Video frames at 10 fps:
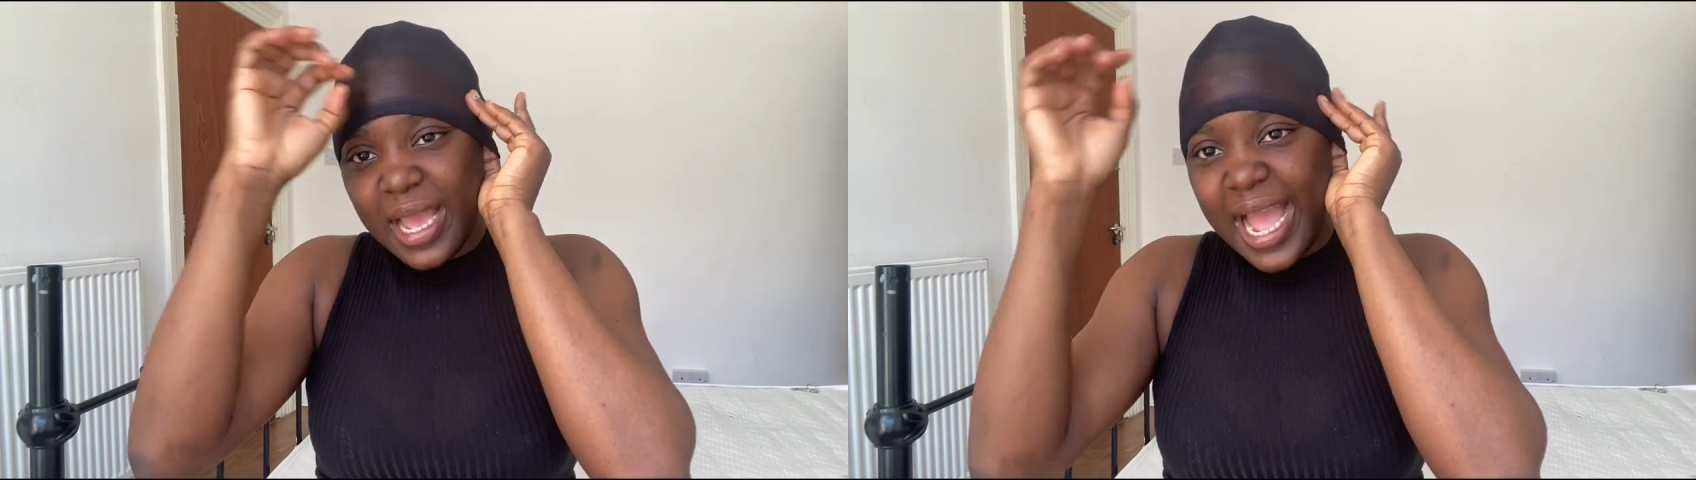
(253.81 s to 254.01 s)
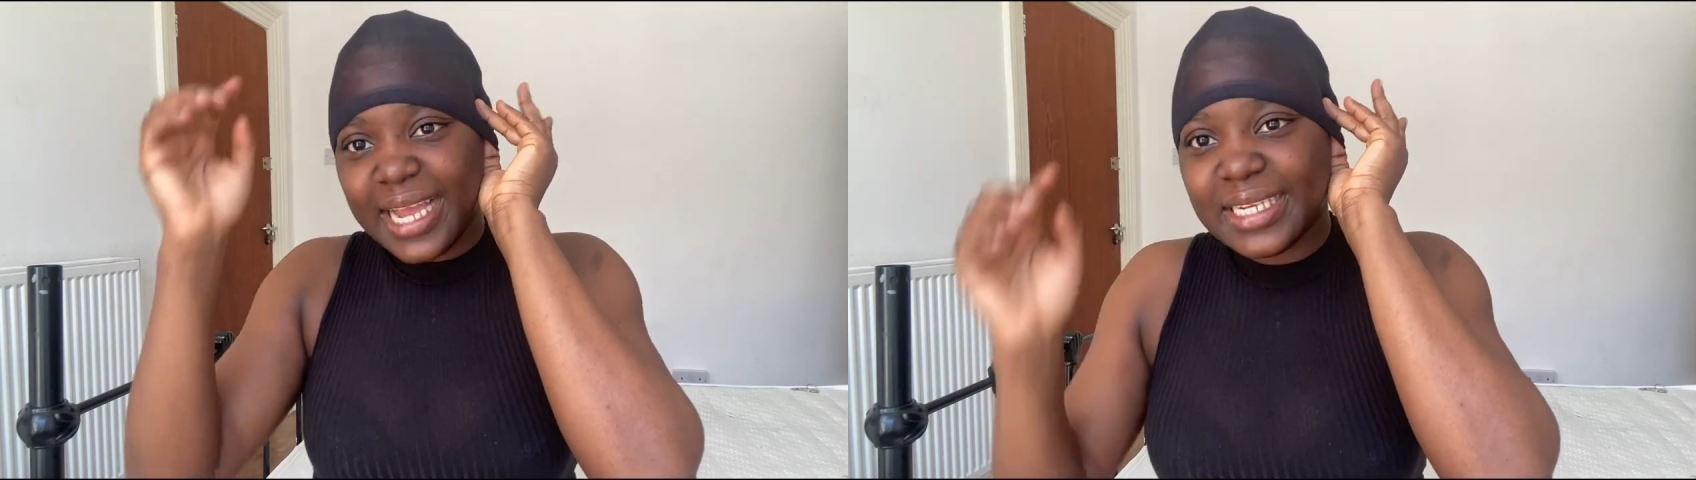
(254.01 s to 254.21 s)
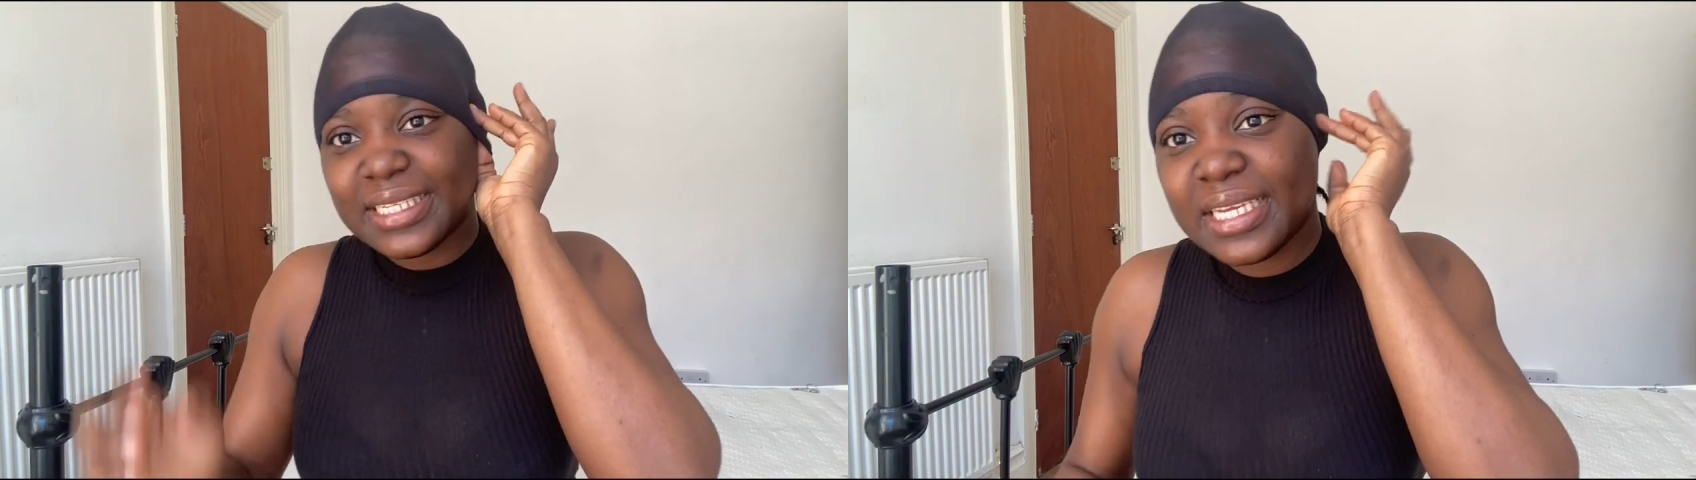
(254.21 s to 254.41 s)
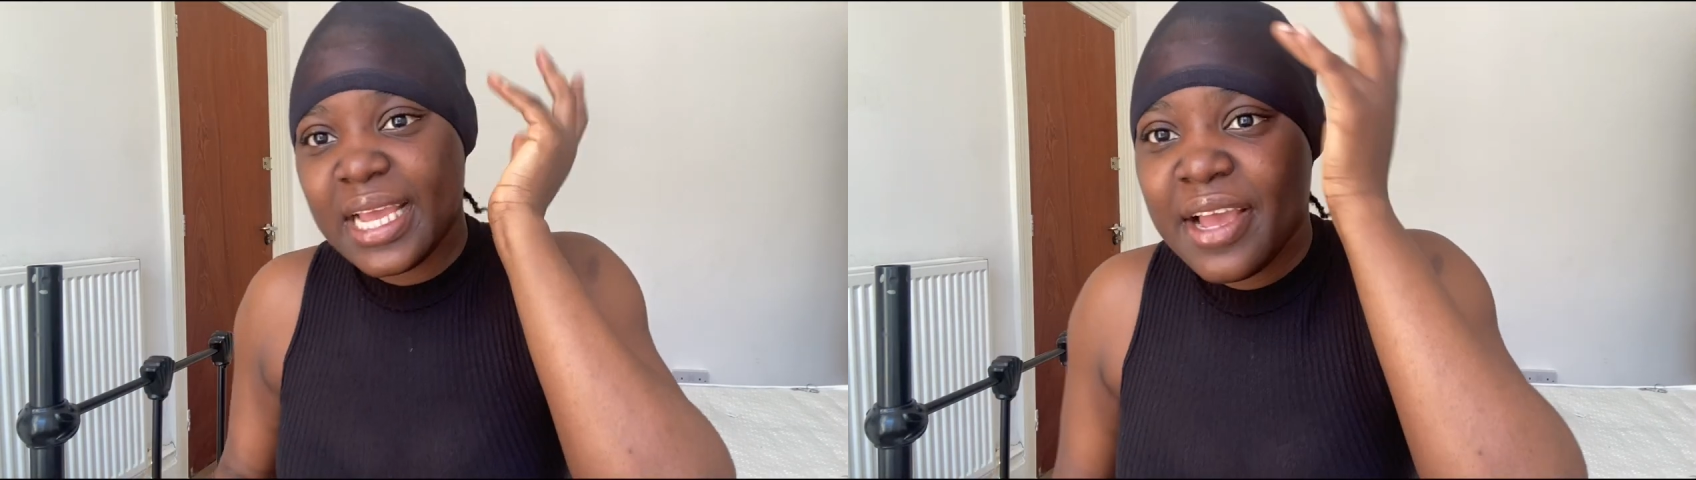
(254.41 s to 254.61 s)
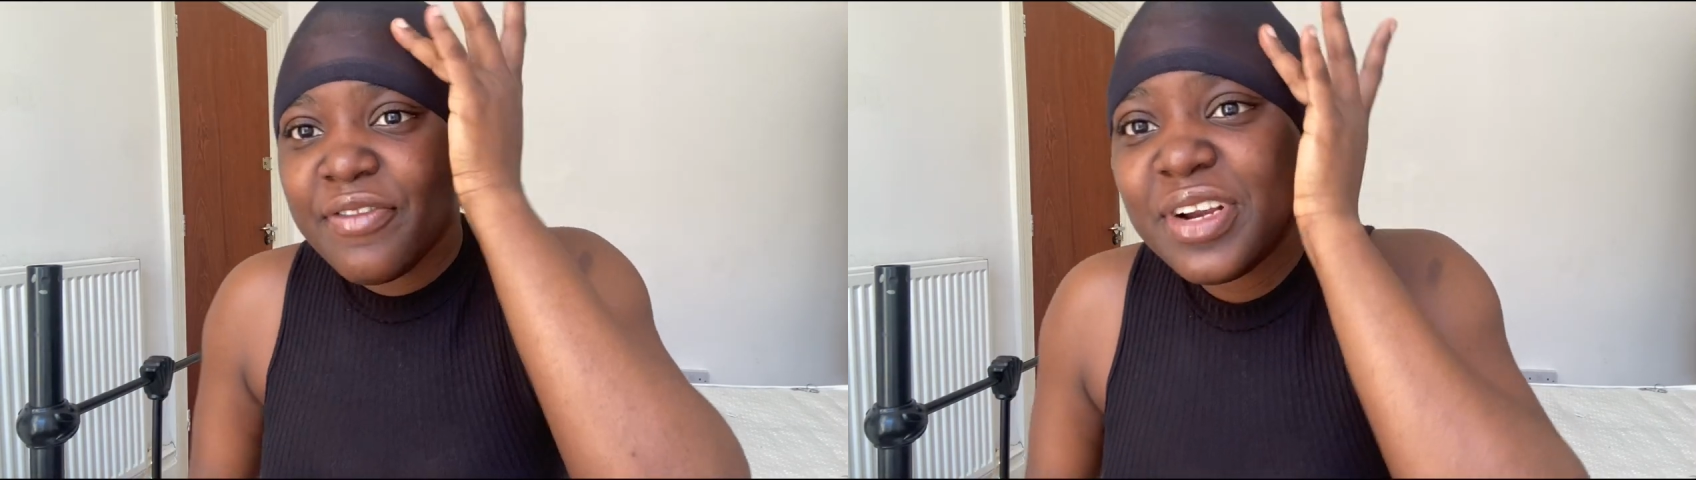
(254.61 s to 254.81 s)
and
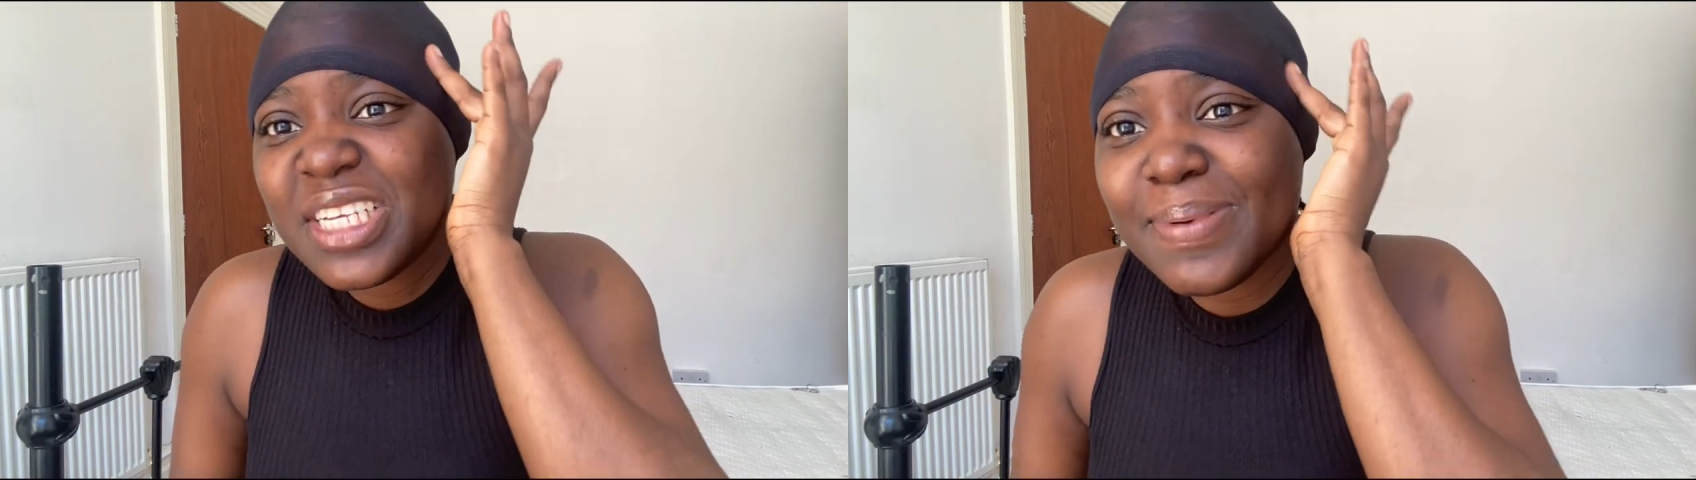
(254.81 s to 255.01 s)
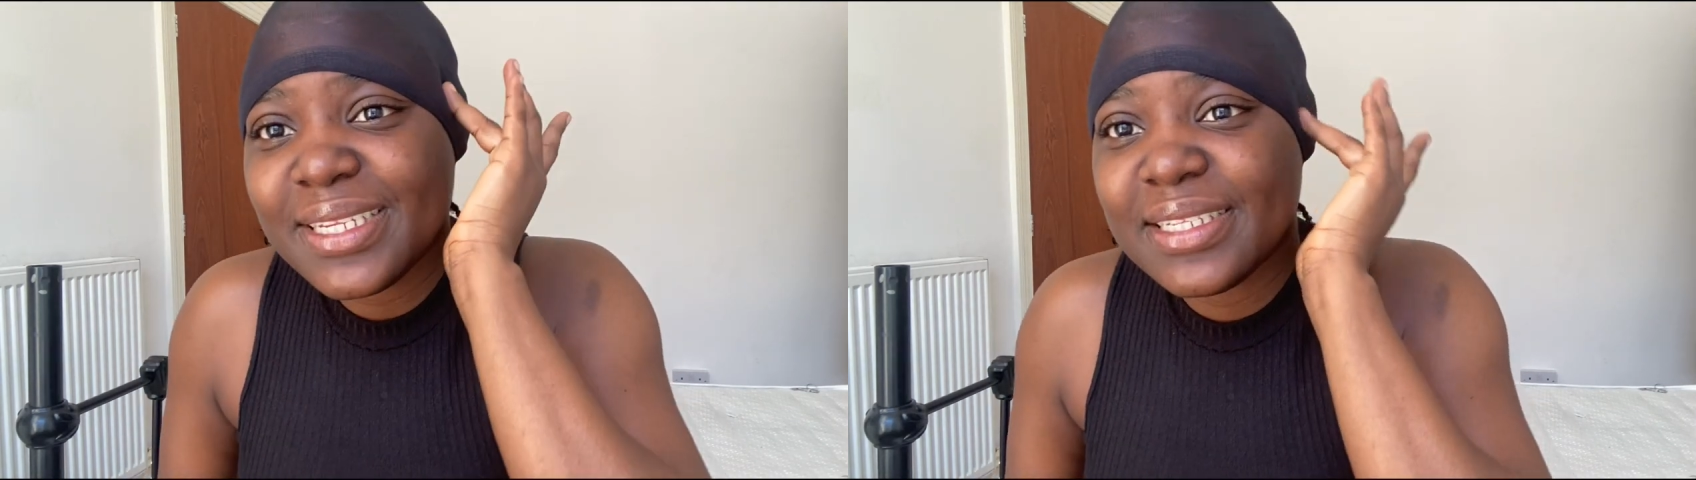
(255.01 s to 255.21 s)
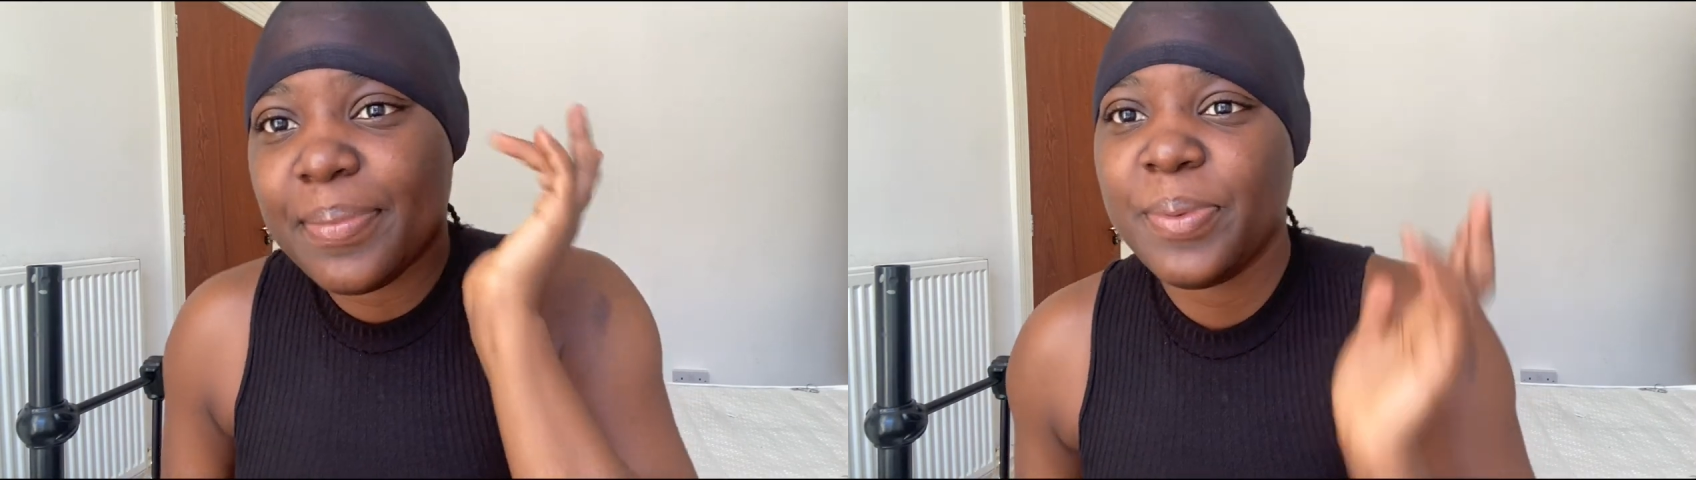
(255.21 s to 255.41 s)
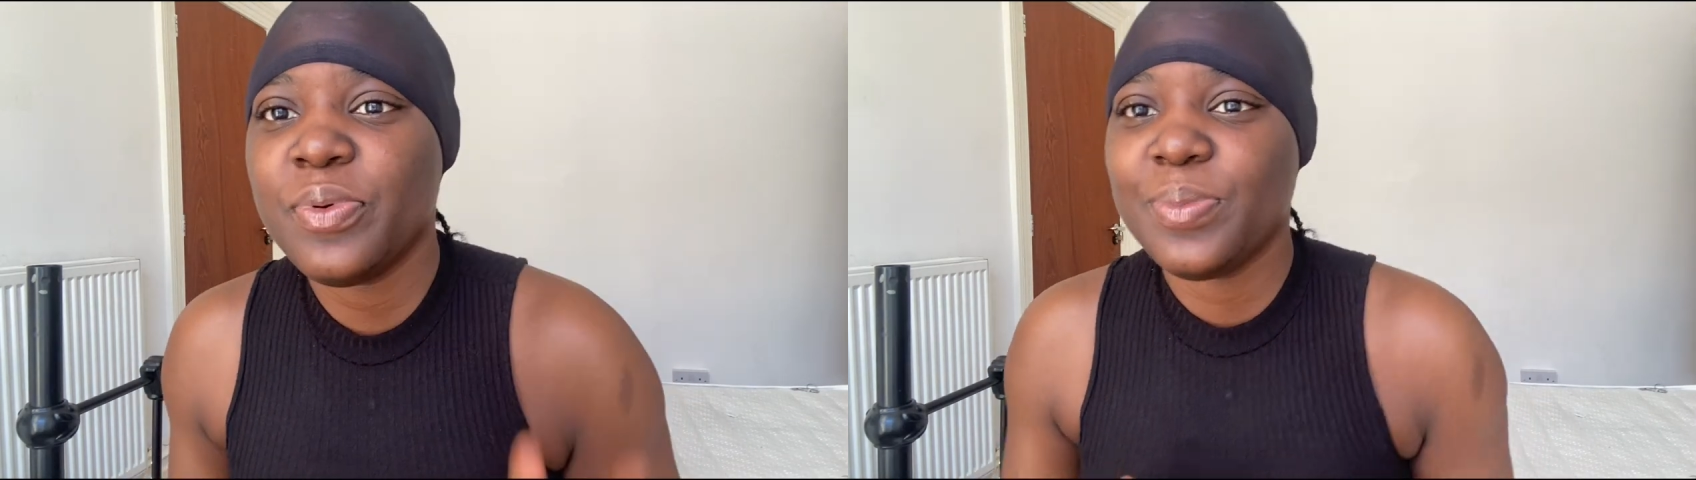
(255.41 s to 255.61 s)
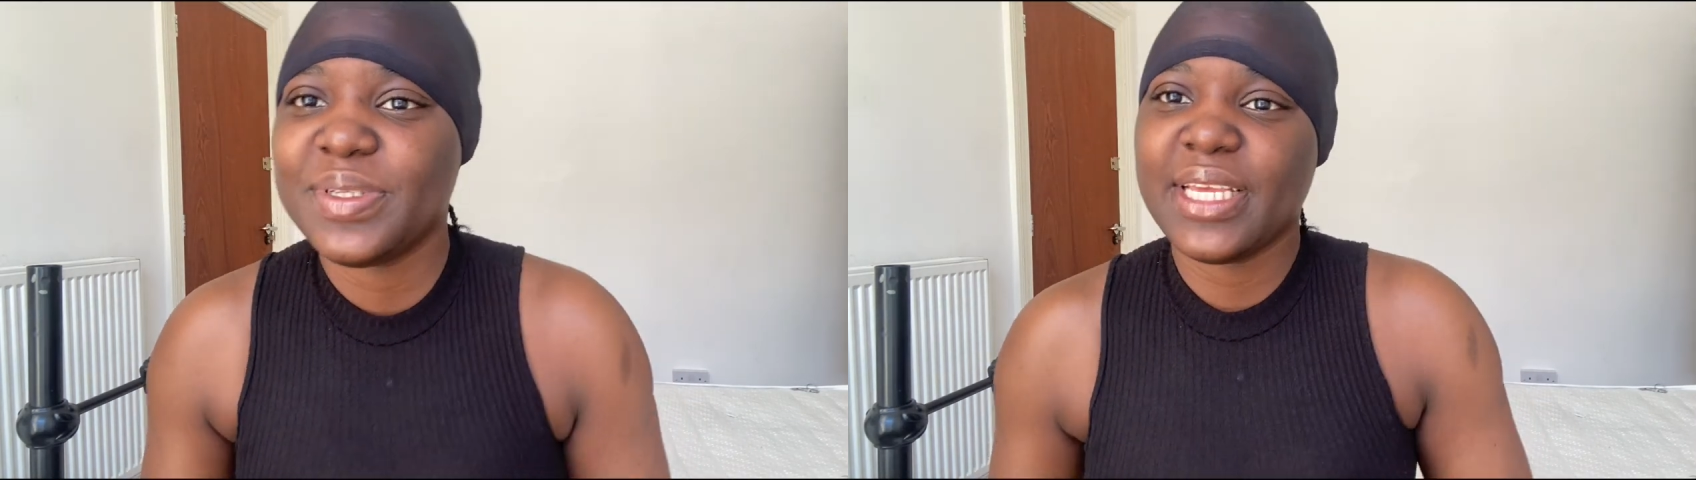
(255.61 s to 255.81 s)
funniest part is that
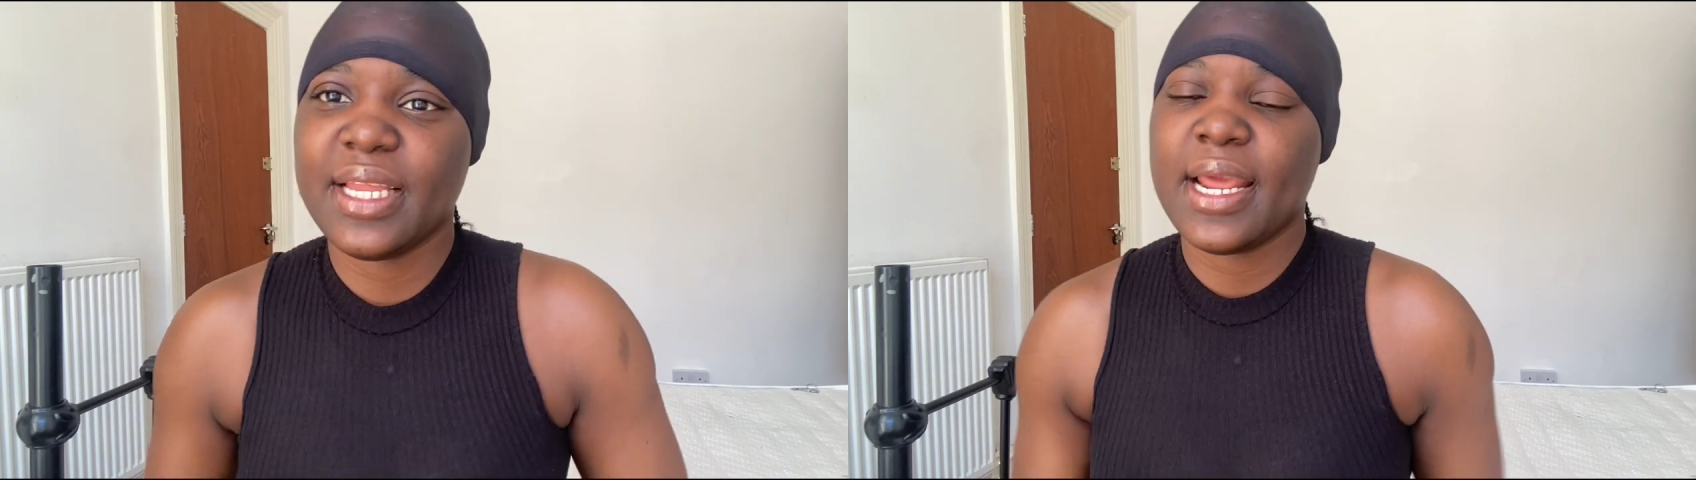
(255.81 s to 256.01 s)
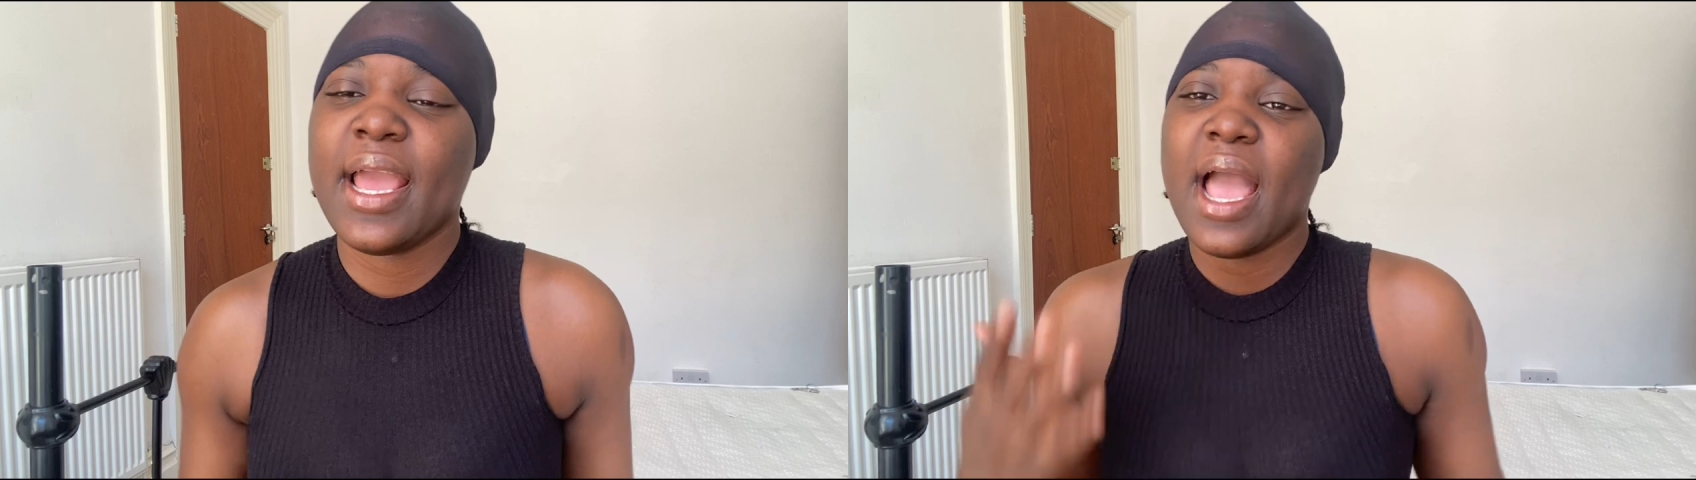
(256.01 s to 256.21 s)
people will be saying,